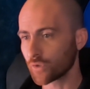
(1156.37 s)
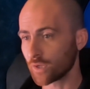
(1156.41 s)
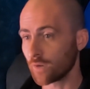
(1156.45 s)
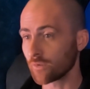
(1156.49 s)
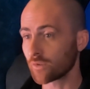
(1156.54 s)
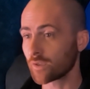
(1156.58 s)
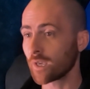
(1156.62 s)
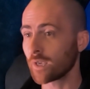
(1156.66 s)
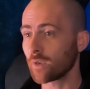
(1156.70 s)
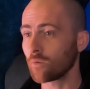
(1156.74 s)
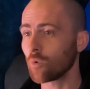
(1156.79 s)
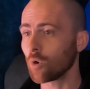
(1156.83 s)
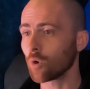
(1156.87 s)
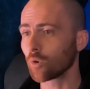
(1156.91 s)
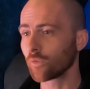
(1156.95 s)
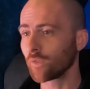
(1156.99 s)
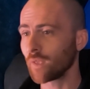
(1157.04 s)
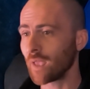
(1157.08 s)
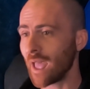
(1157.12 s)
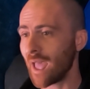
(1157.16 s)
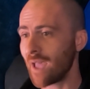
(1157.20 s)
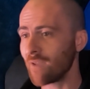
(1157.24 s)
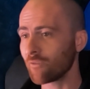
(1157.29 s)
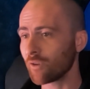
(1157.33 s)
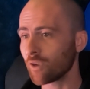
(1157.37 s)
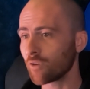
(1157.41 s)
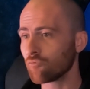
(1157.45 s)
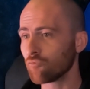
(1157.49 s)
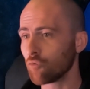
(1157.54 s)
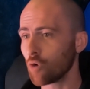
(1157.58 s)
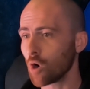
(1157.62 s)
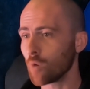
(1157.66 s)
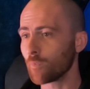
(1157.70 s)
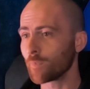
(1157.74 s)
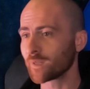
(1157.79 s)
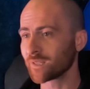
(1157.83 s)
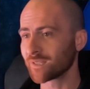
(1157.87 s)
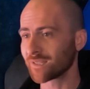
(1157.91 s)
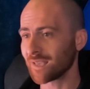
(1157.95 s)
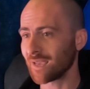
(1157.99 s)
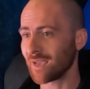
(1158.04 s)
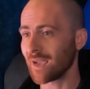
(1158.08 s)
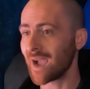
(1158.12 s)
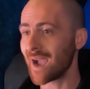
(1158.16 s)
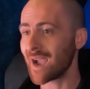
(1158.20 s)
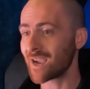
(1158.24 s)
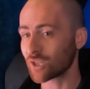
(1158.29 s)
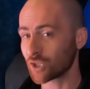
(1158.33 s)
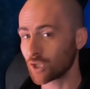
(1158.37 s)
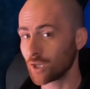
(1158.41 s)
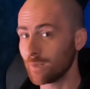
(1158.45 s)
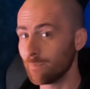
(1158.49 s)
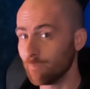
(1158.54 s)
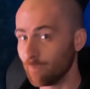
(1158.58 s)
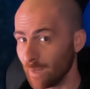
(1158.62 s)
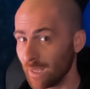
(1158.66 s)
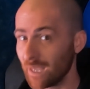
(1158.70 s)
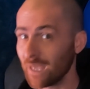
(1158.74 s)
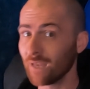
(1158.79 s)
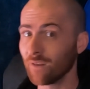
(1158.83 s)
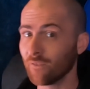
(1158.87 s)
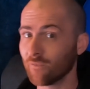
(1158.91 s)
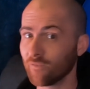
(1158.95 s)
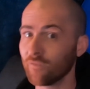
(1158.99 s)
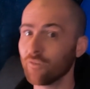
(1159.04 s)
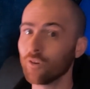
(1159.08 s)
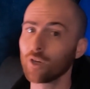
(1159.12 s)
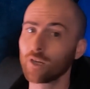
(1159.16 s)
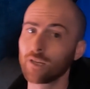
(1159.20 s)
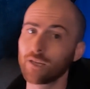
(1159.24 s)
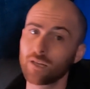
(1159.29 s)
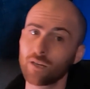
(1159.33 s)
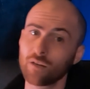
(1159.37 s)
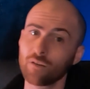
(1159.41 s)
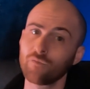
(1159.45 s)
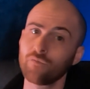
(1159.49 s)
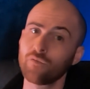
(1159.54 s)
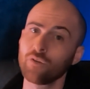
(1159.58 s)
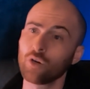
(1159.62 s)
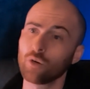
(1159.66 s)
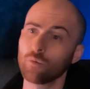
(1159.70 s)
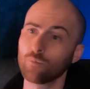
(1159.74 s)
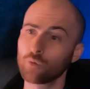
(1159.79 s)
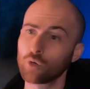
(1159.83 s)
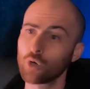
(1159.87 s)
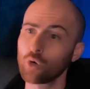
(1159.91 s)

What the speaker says: I was like, well, to Eric Roberts actually being fully in a film,